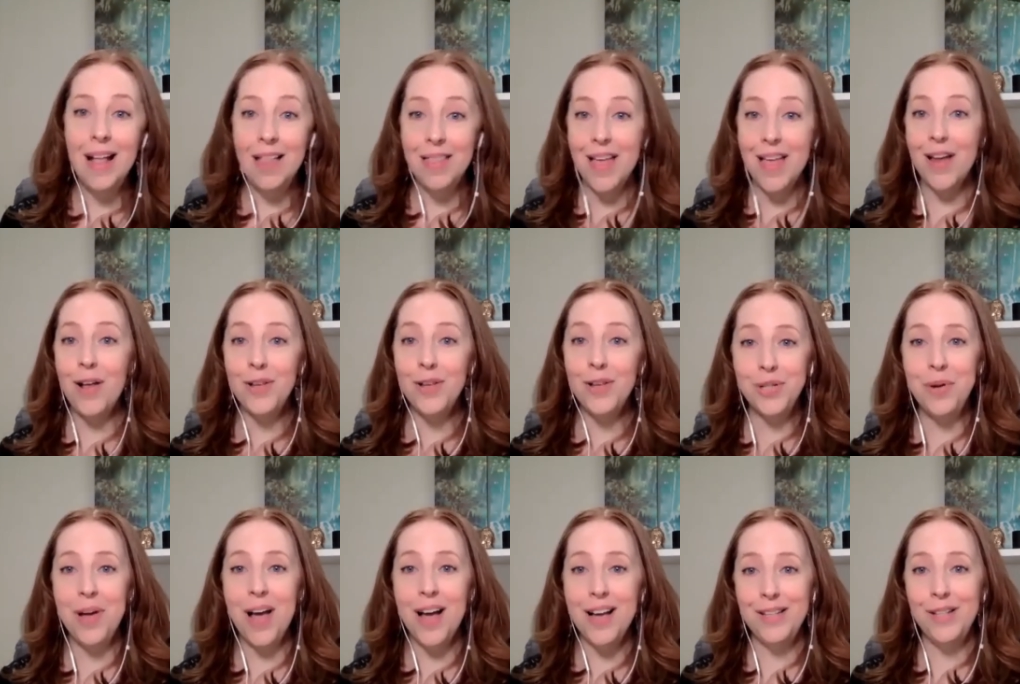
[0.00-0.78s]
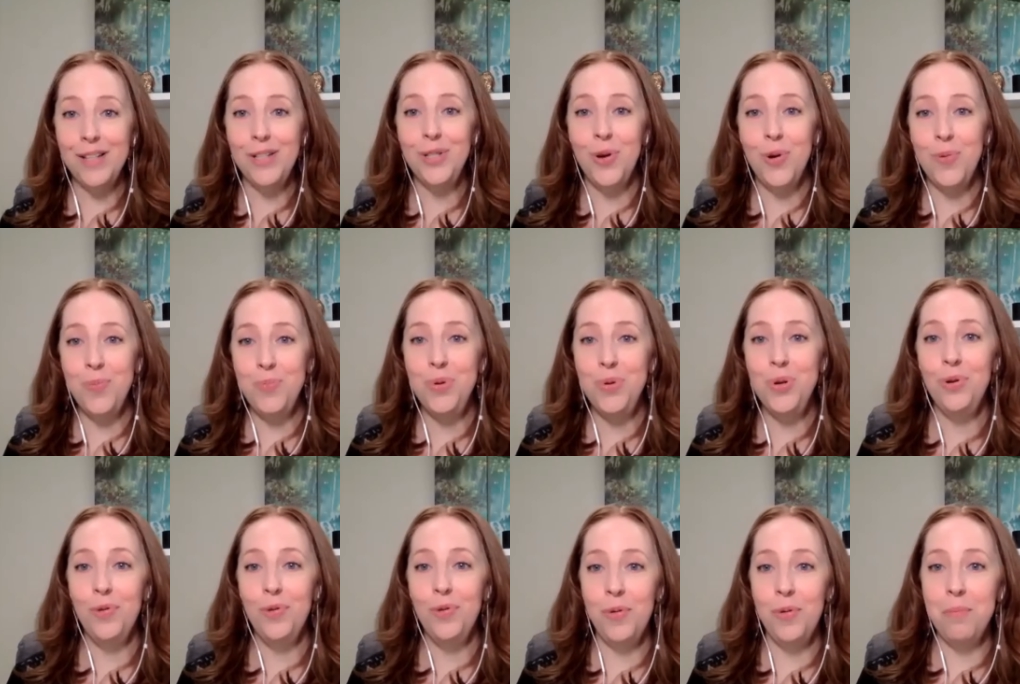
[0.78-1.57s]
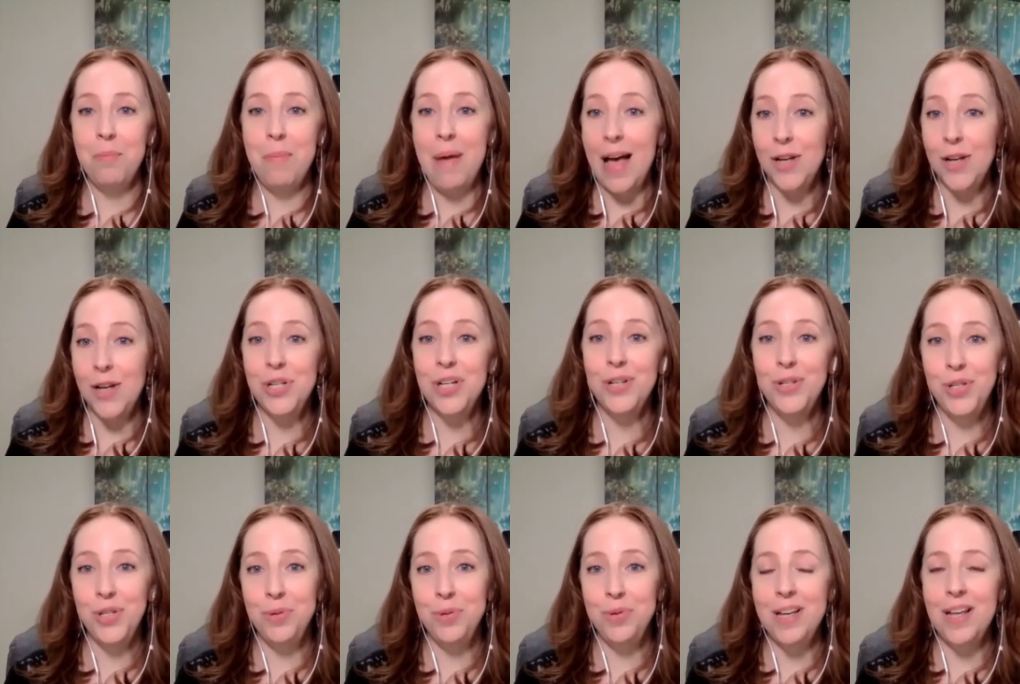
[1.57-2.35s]
That also has its own beautiful magic
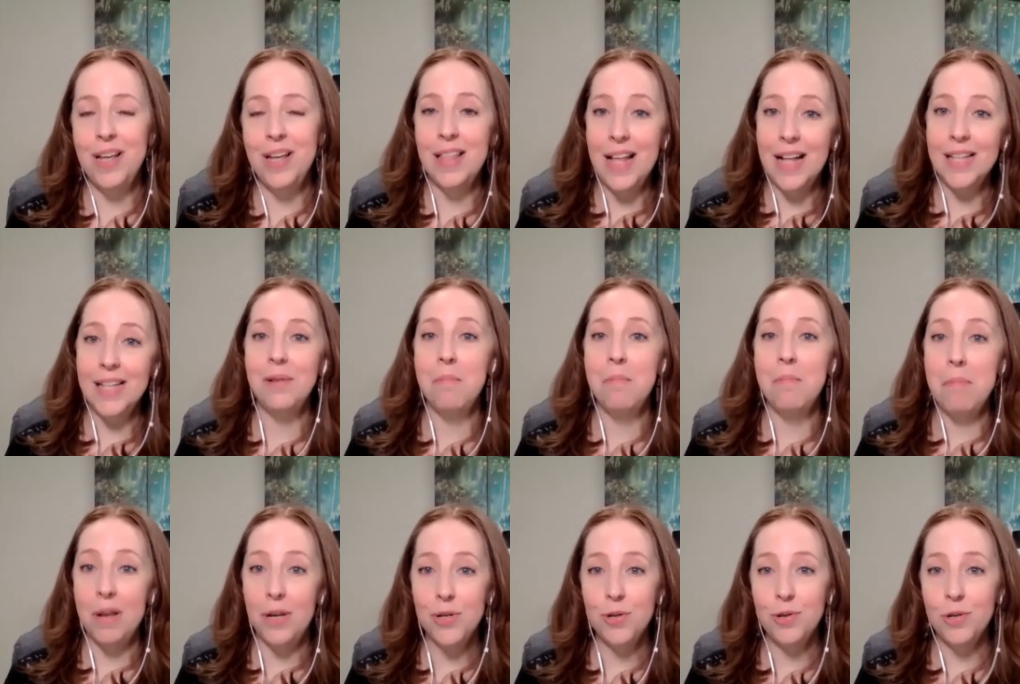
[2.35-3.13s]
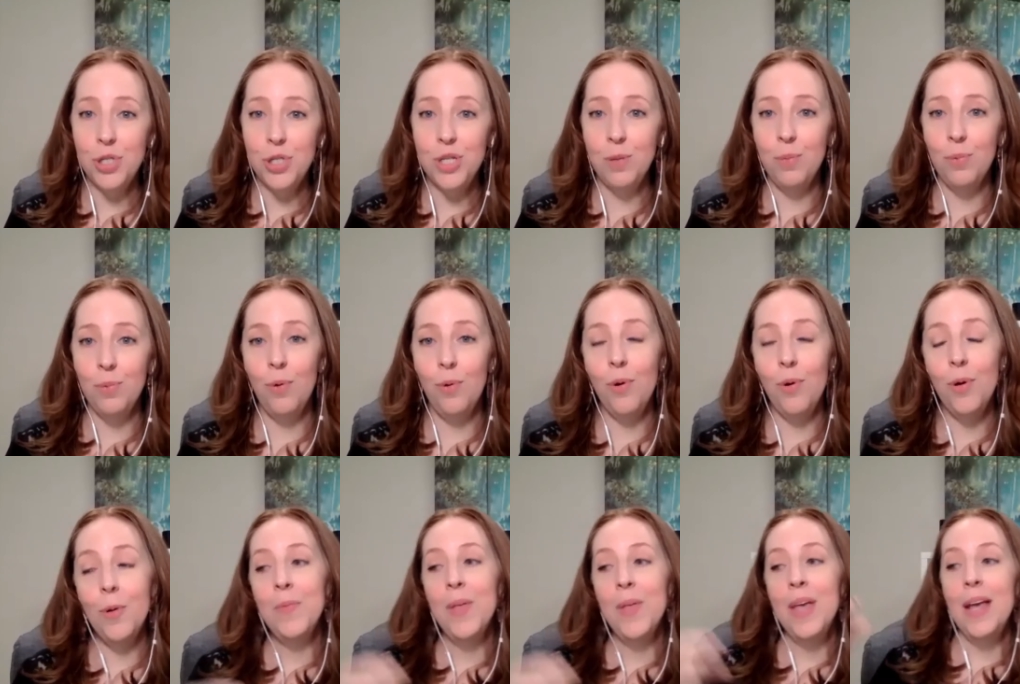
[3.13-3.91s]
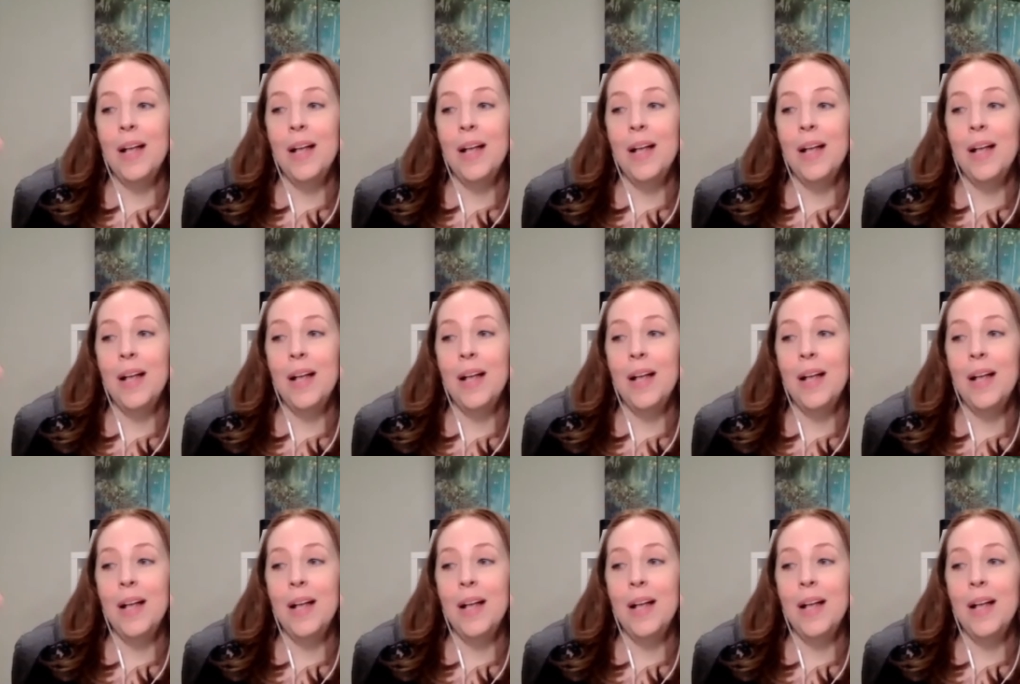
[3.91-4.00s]
to it, and that's a mentorship role.